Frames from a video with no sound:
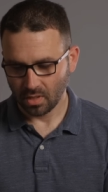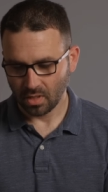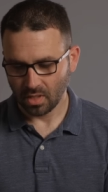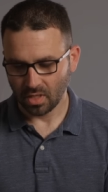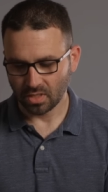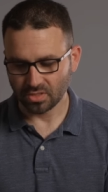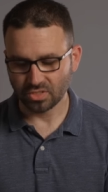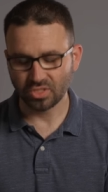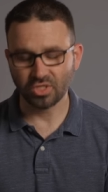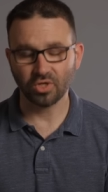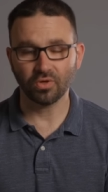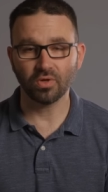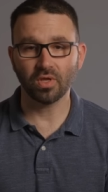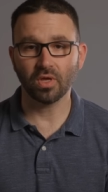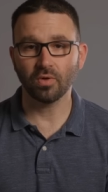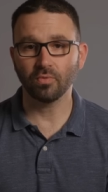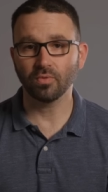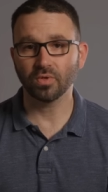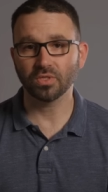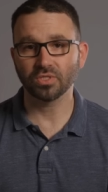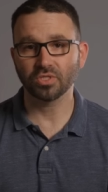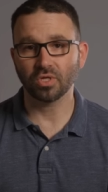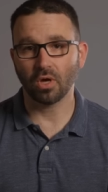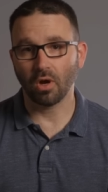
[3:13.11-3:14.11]
Uh, Syria
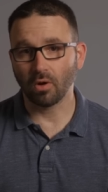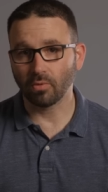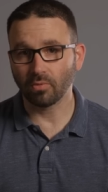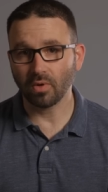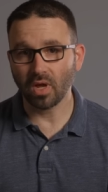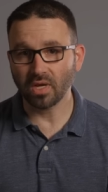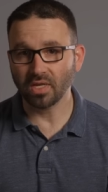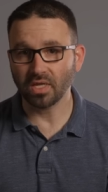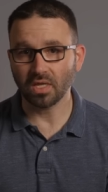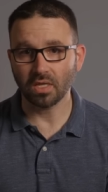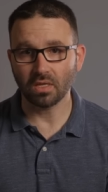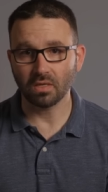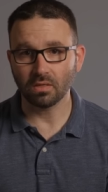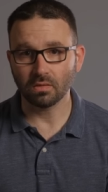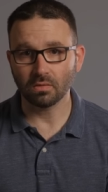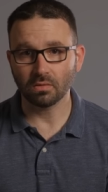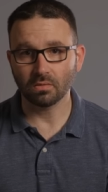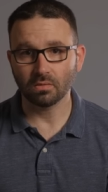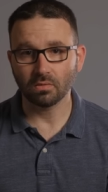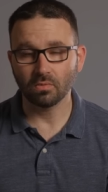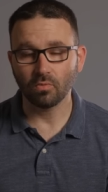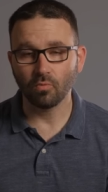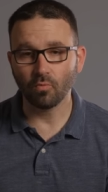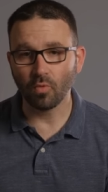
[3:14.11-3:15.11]
was already
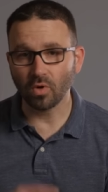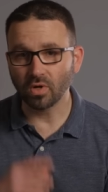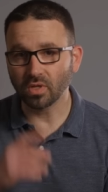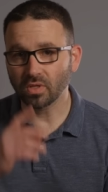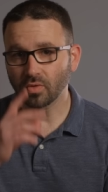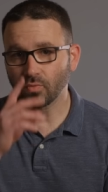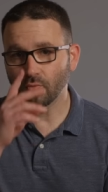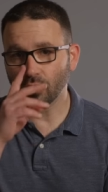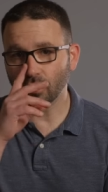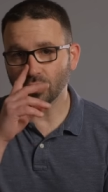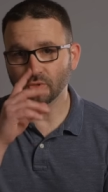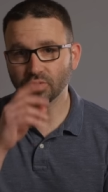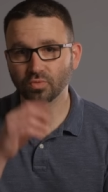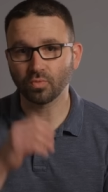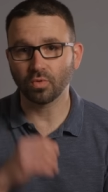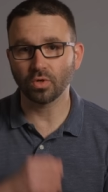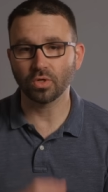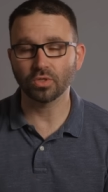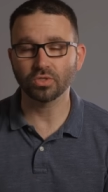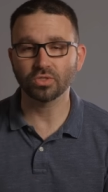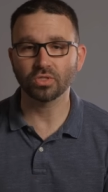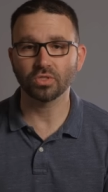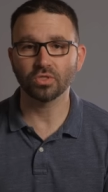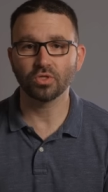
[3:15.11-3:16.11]
one of the world's
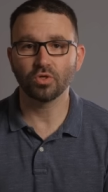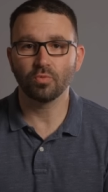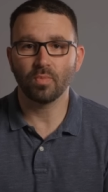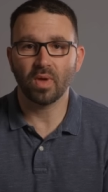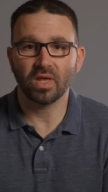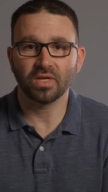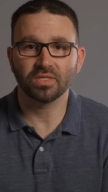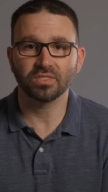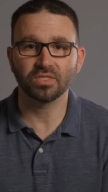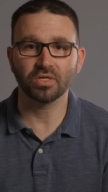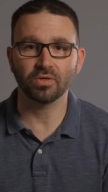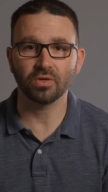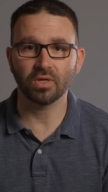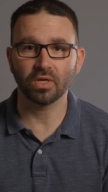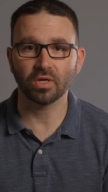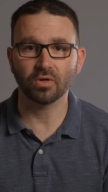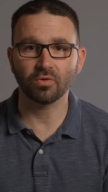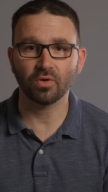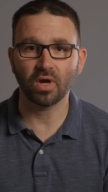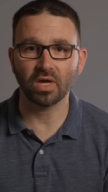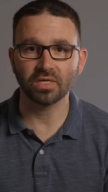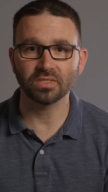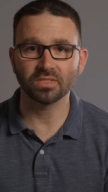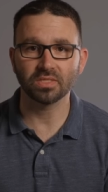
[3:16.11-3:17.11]
worst humanitarian
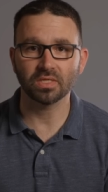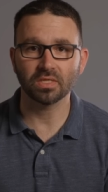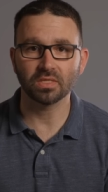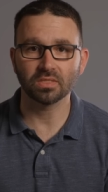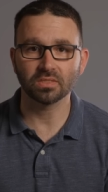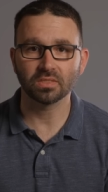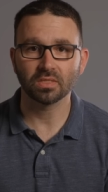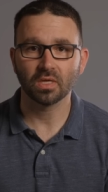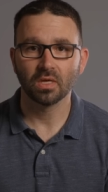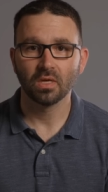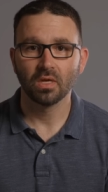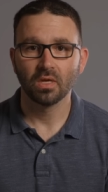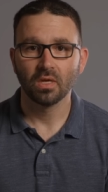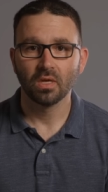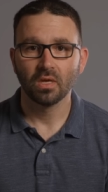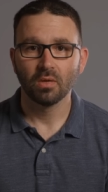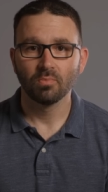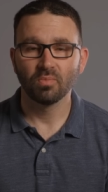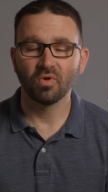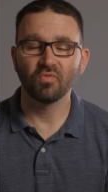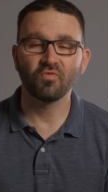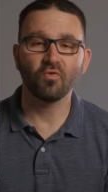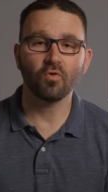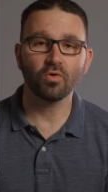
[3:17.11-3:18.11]
crises
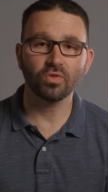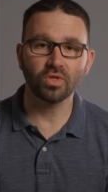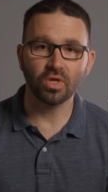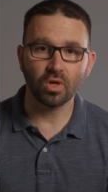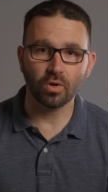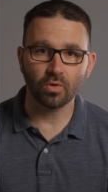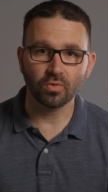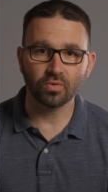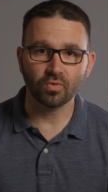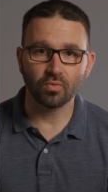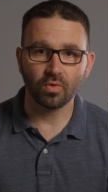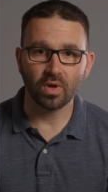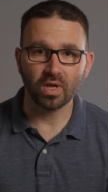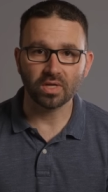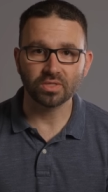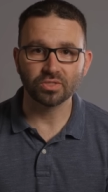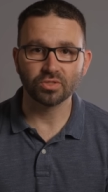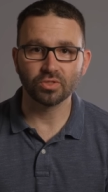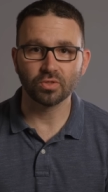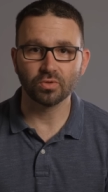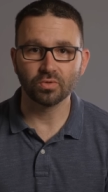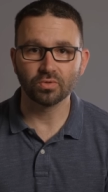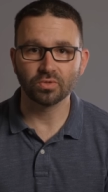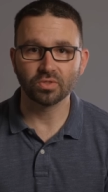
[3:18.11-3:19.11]
before the
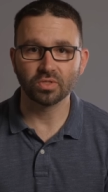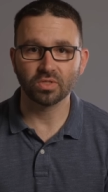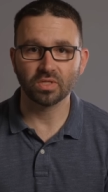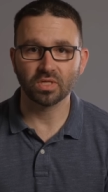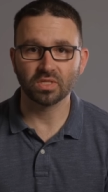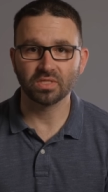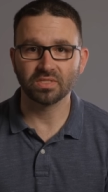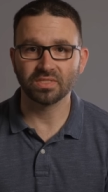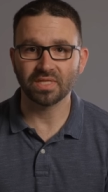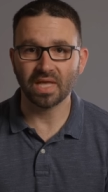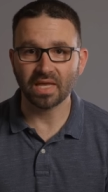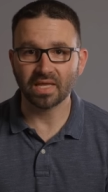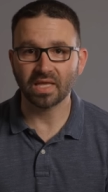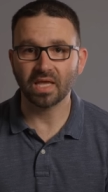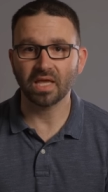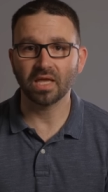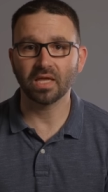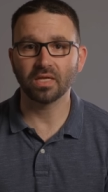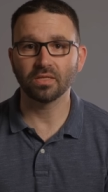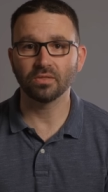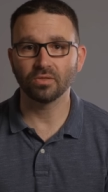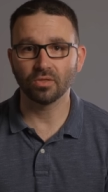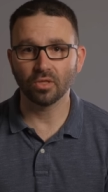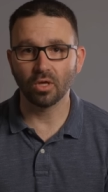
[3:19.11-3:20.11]
earthquakes due to the
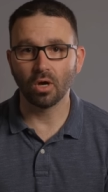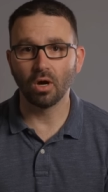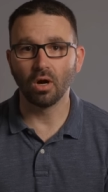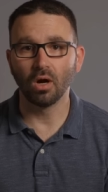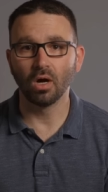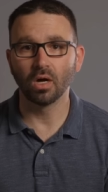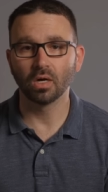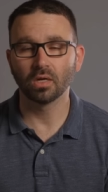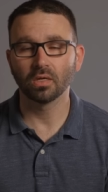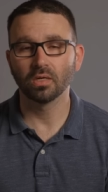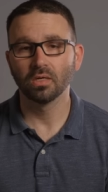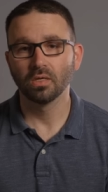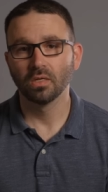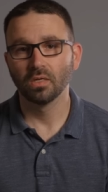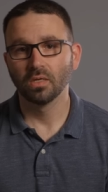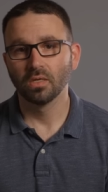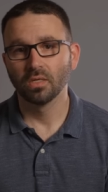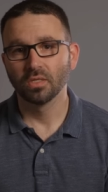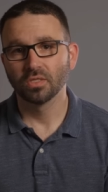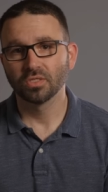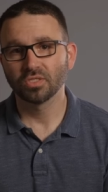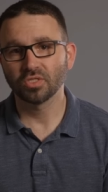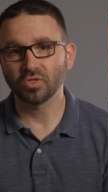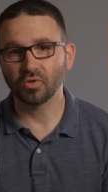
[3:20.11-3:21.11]
decade long
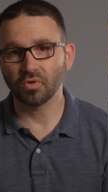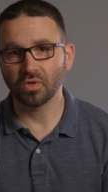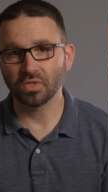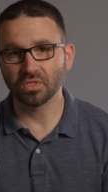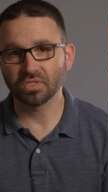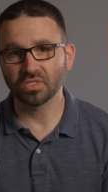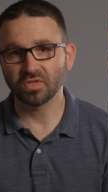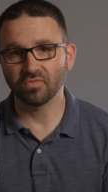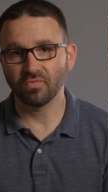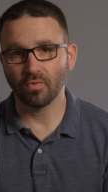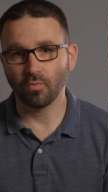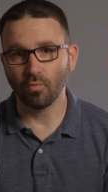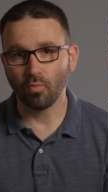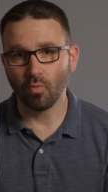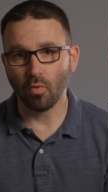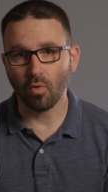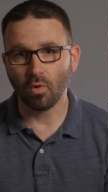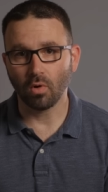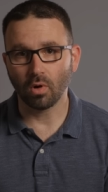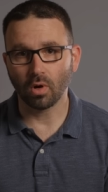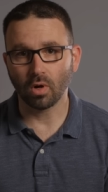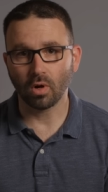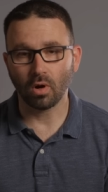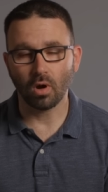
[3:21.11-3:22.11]
Syrian civil
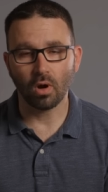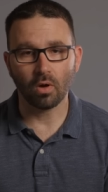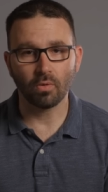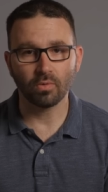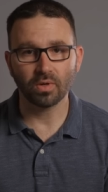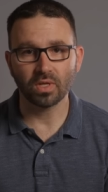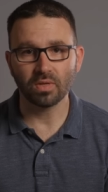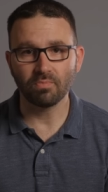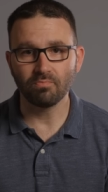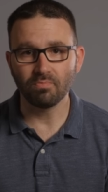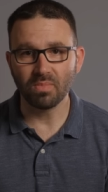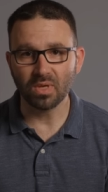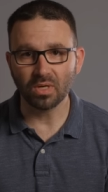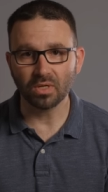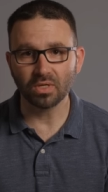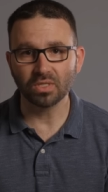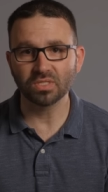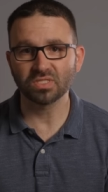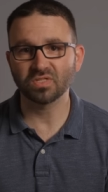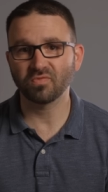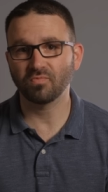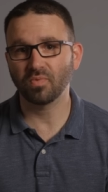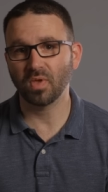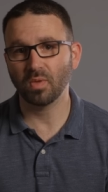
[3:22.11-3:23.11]
war, already
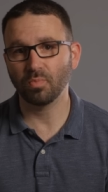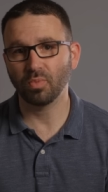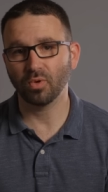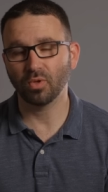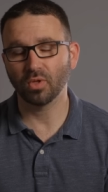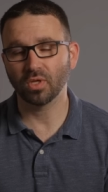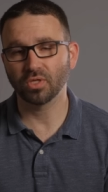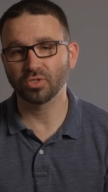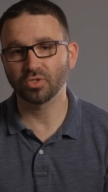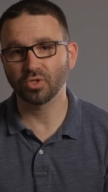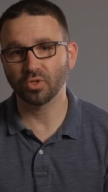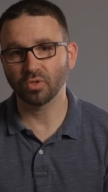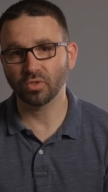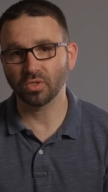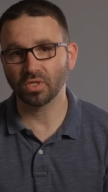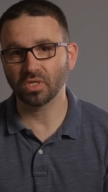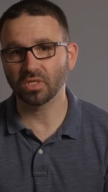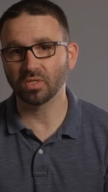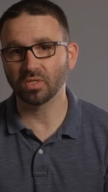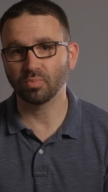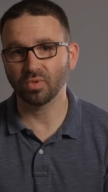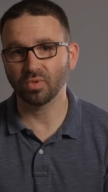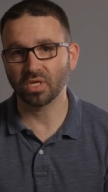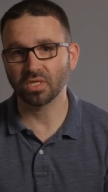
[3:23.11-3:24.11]
millions of people
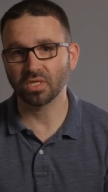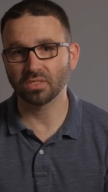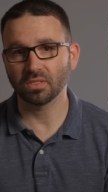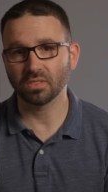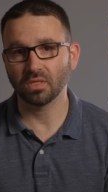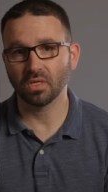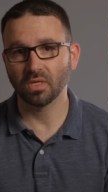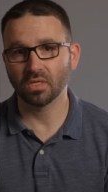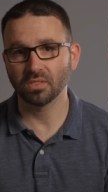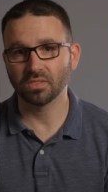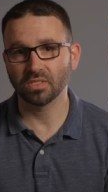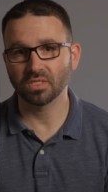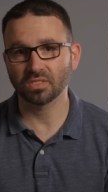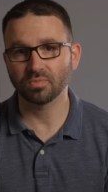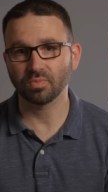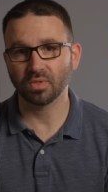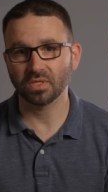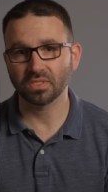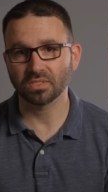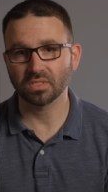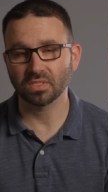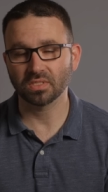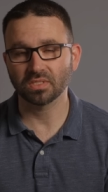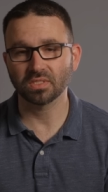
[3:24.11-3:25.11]
internally displaced, uh,
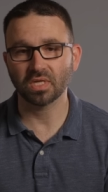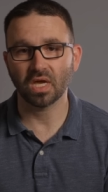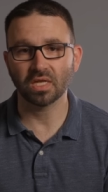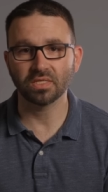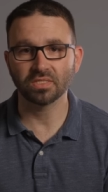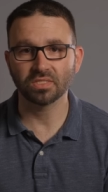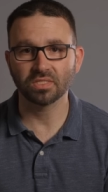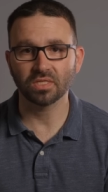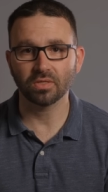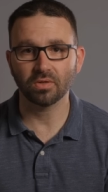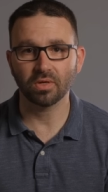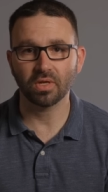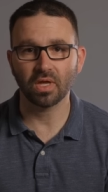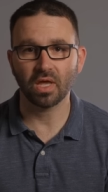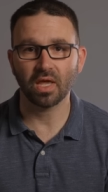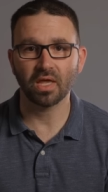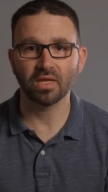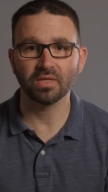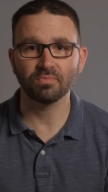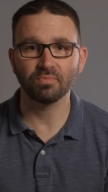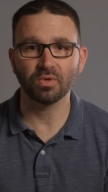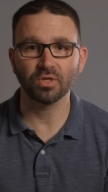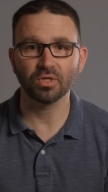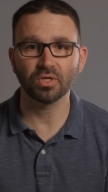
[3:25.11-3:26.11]
displaced inside Syria
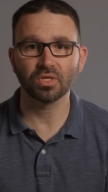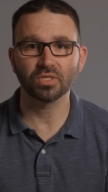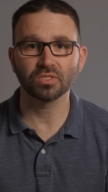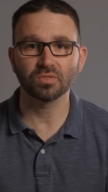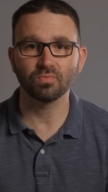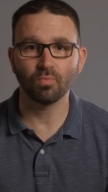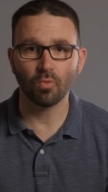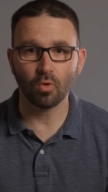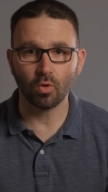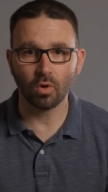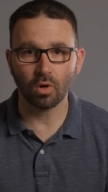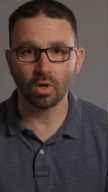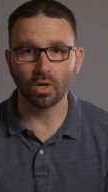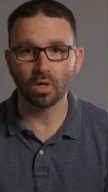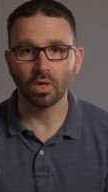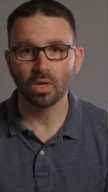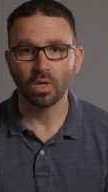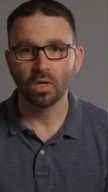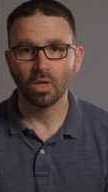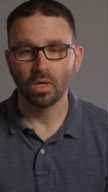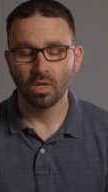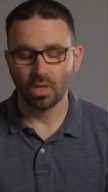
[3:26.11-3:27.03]
and millions more